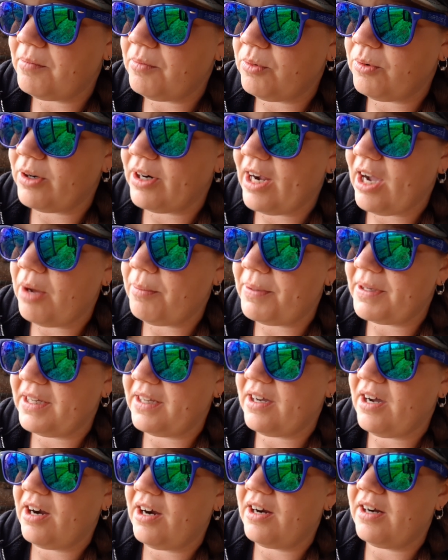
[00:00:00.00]
We're
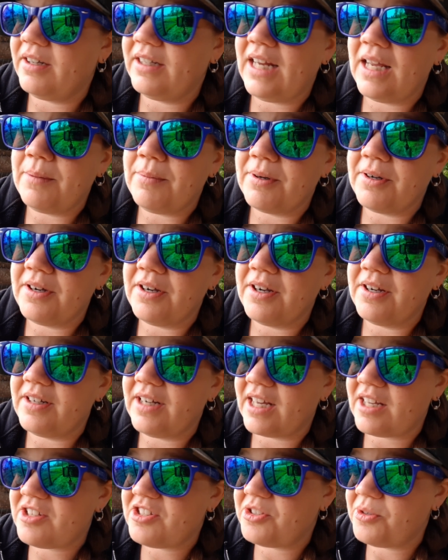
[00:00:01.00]
helping our neighbor
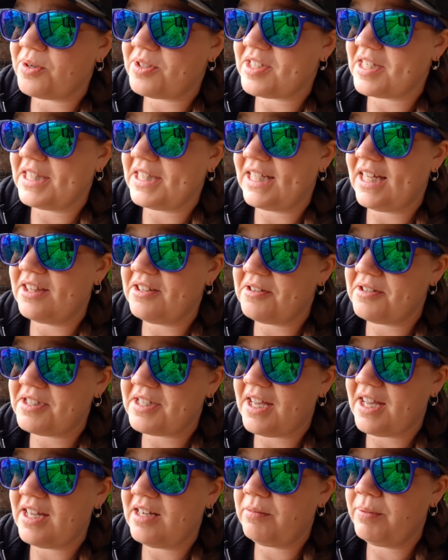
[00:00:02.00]
next to us on the other
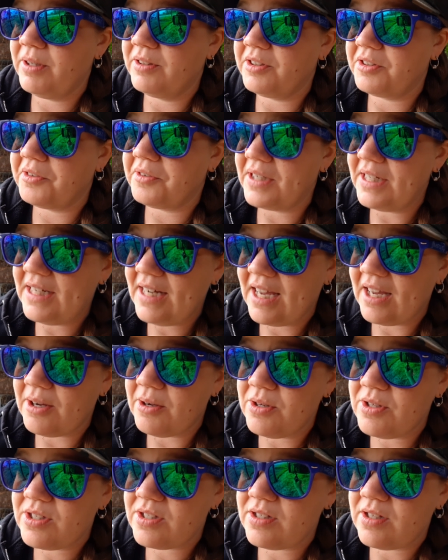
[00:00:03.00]
side build a
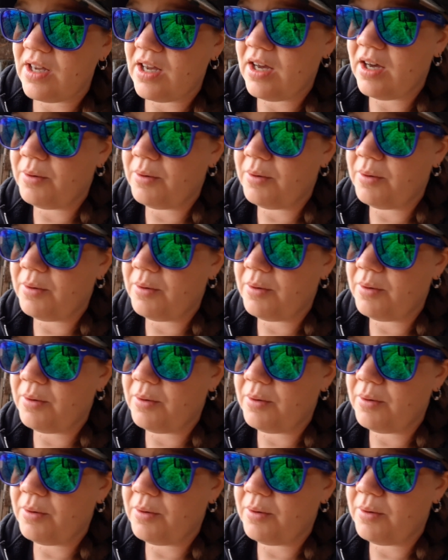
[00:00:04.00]
greenhouse,